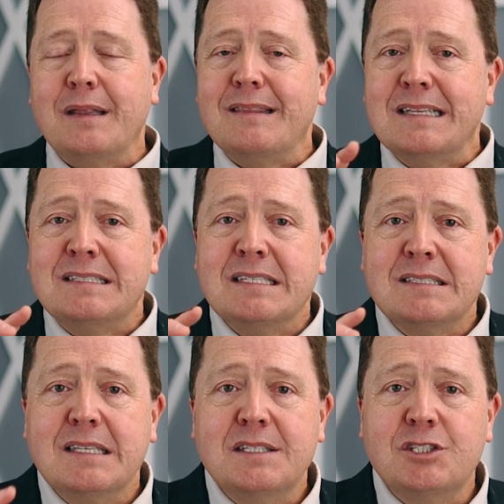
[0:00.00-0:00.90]
But this
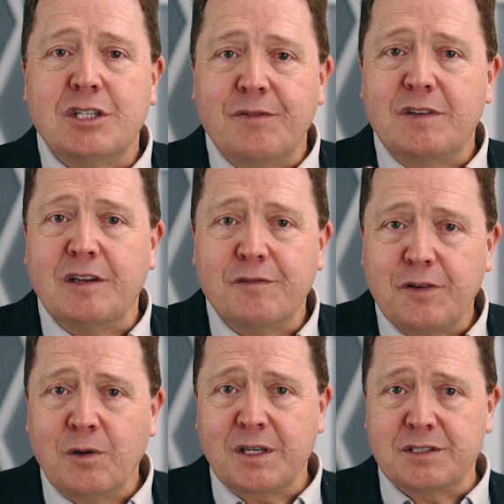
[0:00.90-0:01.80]
is the shift in
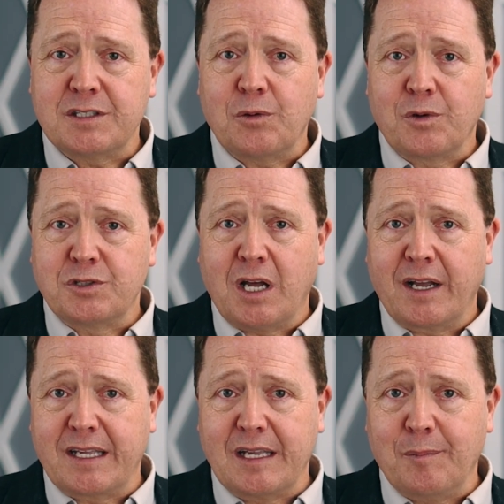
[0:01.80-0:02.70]
focus that we're
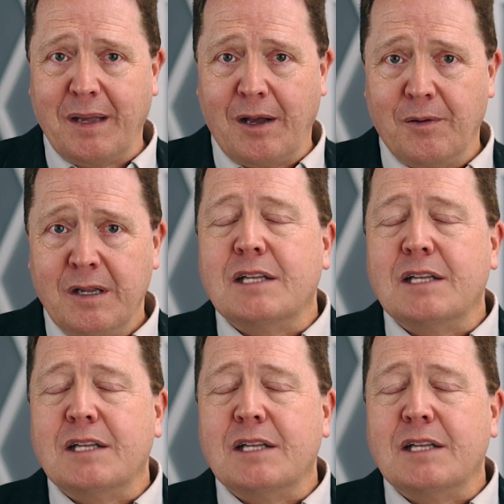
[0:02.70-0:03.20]
talking about.